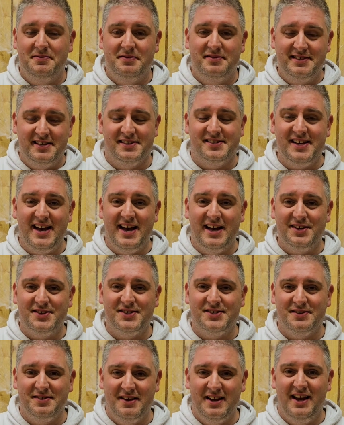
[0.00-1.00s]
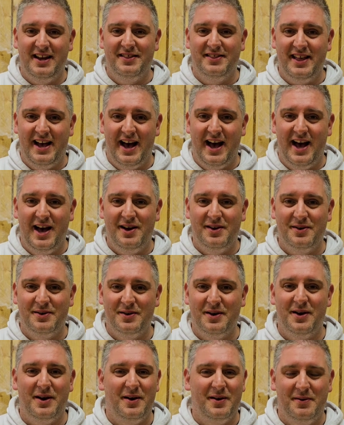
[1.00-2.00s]
To sets in there,
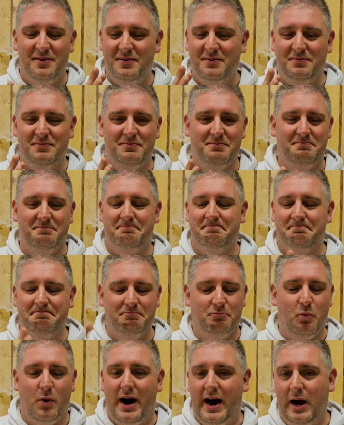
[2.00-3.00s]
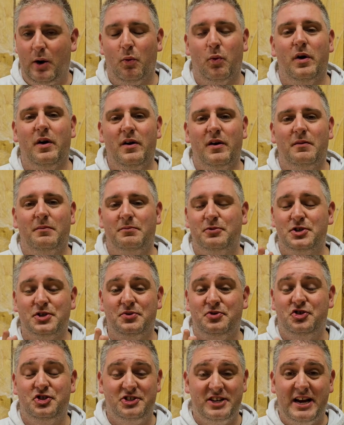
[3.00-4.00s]
wow. Just
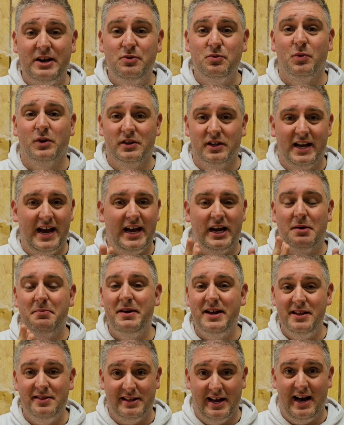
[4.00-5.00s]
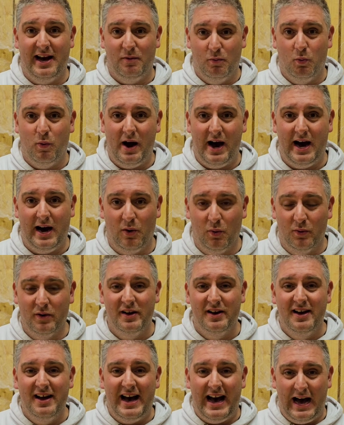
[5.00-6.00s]
genuinely, and I mean that, wow.
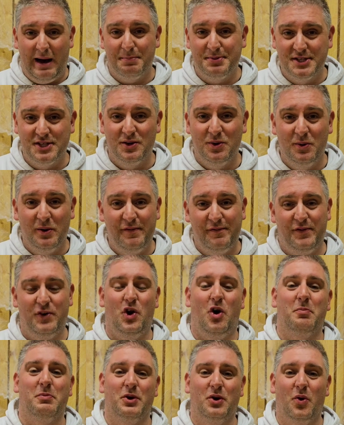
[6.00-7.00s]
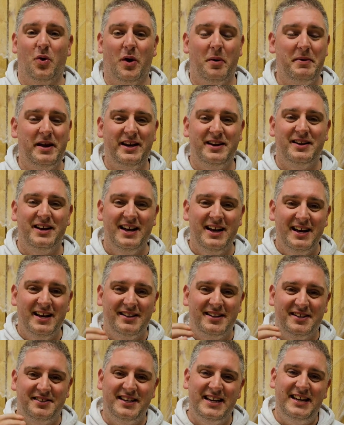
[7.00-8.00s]
Absolutely phenomenal. I mean,
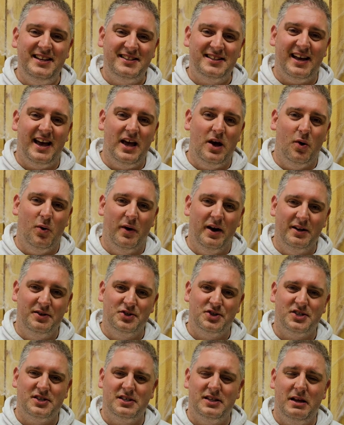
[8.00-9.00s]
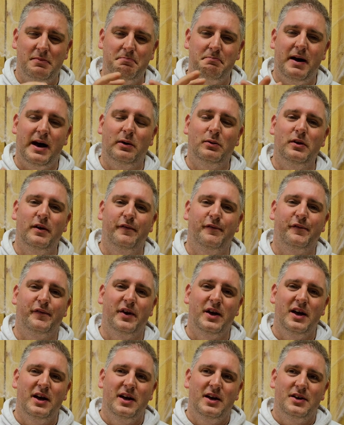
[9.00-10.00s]
the detail and just the amount of
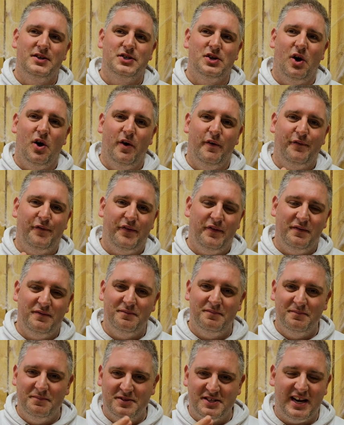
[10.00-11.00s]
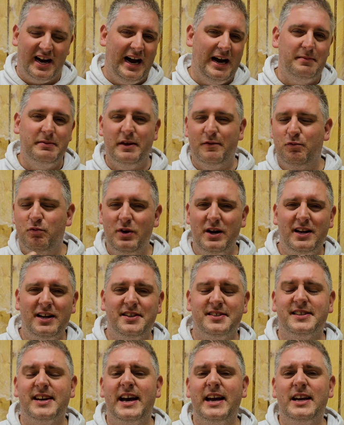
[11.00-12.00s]
sort of time they've really
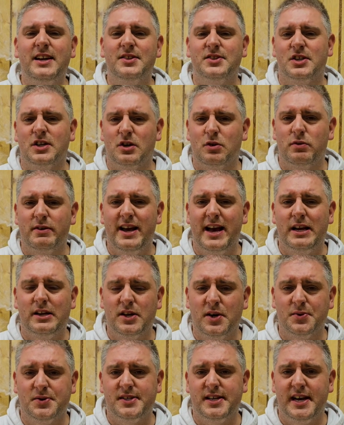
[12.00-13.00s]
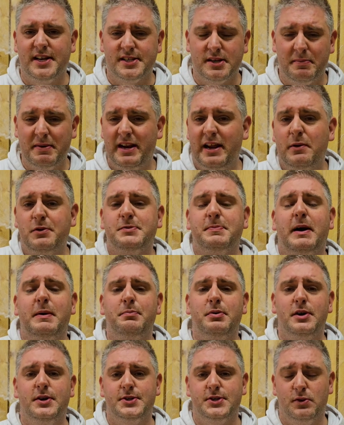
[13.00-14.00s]
taken to create those sets. I mean, it was my
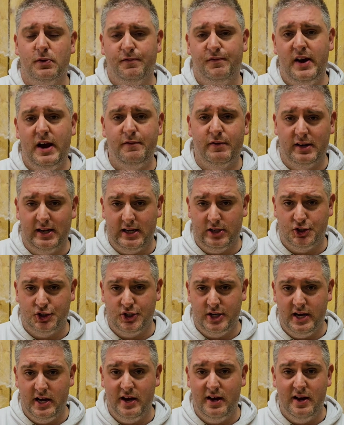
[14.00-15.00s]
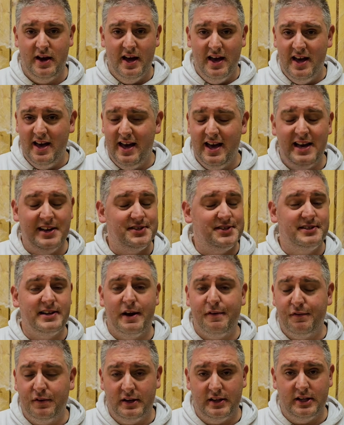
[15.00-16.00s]
personal favourite last year. It's
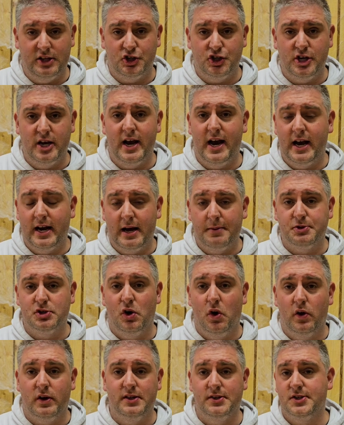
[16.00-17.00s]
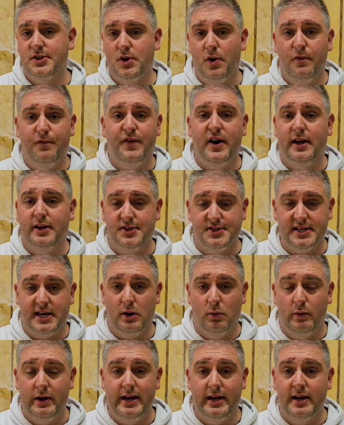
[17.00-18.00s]
definitely this year, and I'm talking so far this
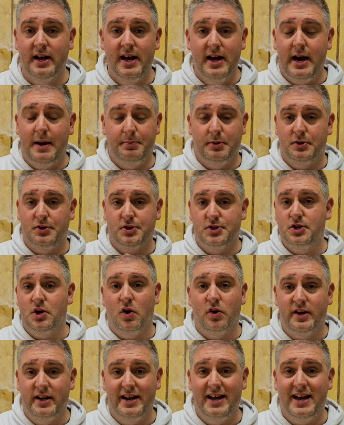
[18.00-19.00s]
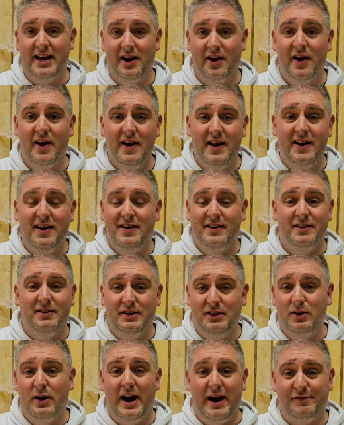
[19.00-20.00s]
Halloween. I'm not just talking here.
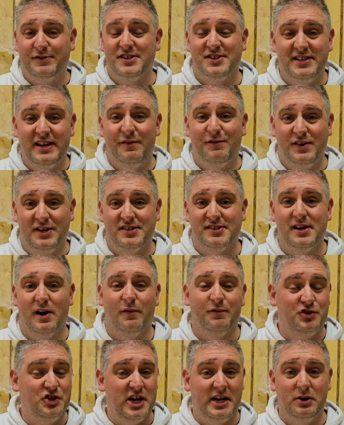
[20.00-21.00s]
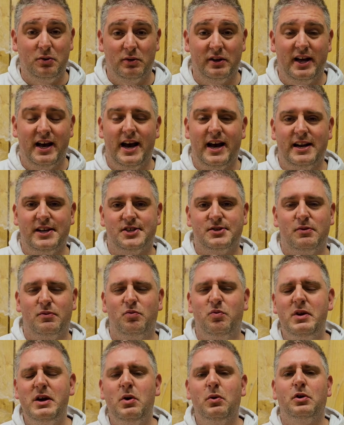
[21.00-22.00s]
You have to see for yourself, genuinely, and it's a
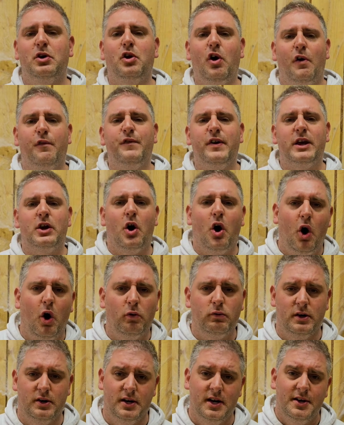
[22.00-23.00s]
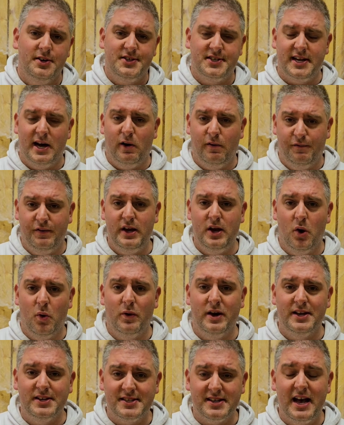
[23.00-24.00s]
real gothic horror style feel.
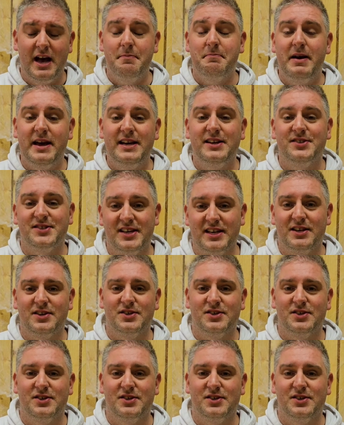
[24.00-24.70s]
It's amazing.